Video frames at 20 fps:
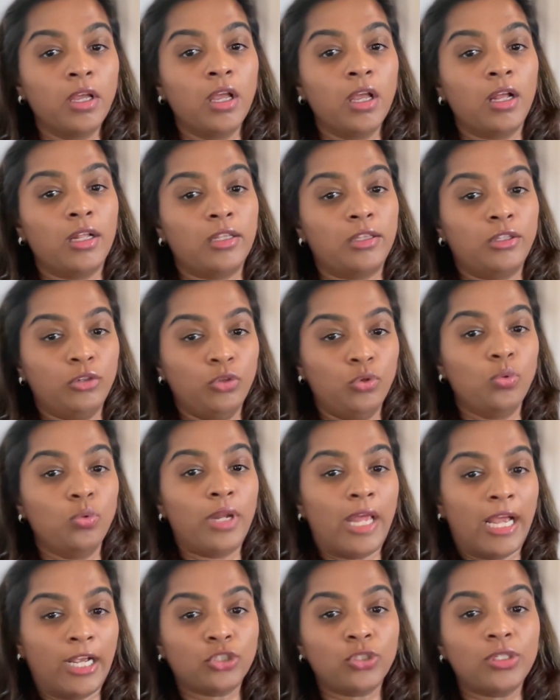and then you
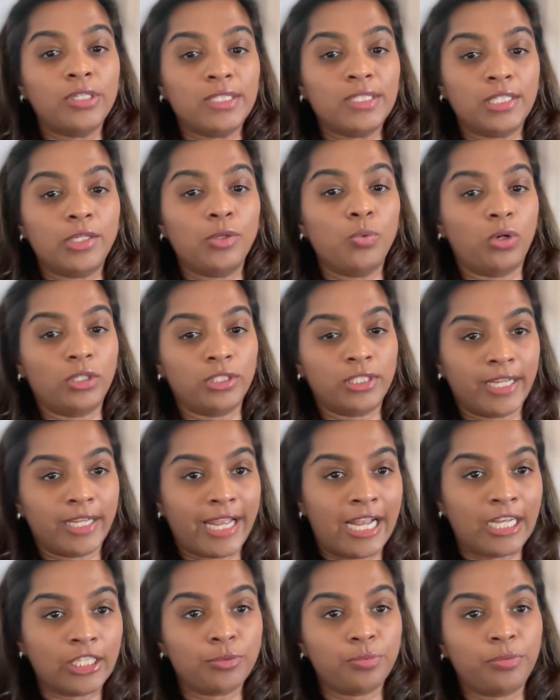would actually see what's a
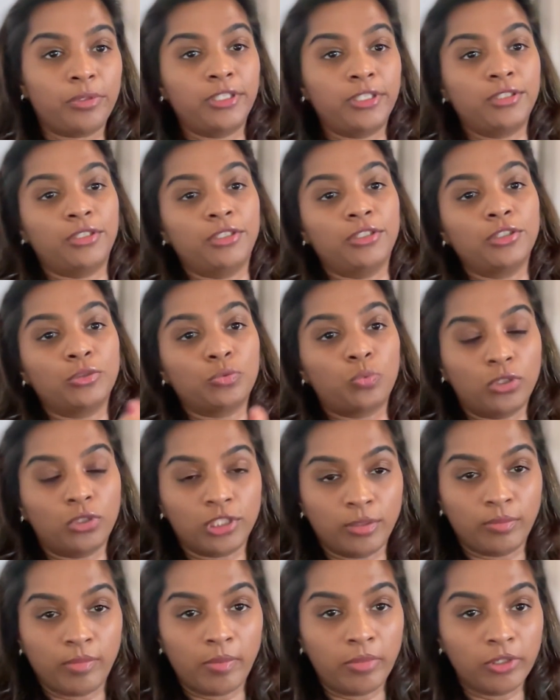cash price is,
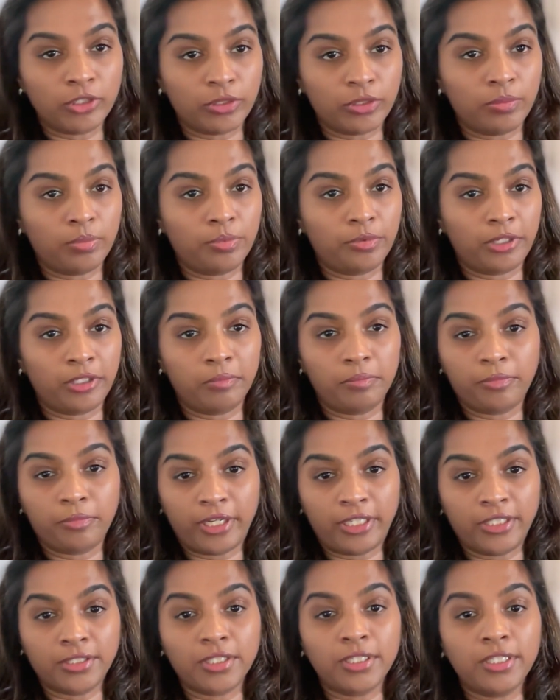what's a membership pr-
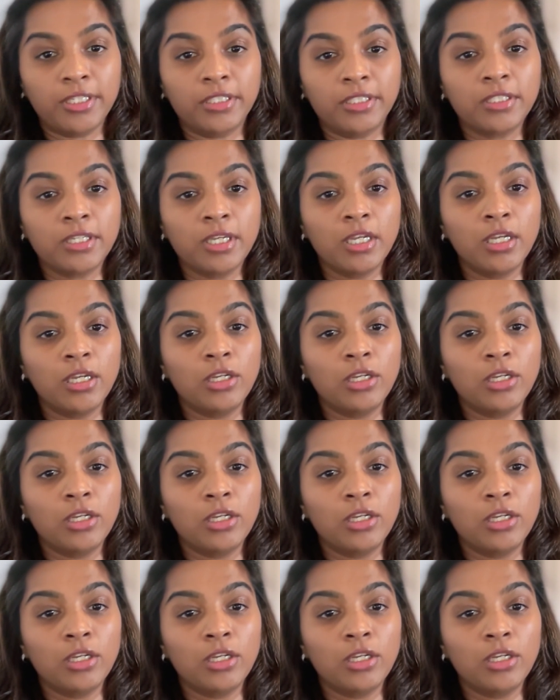price is.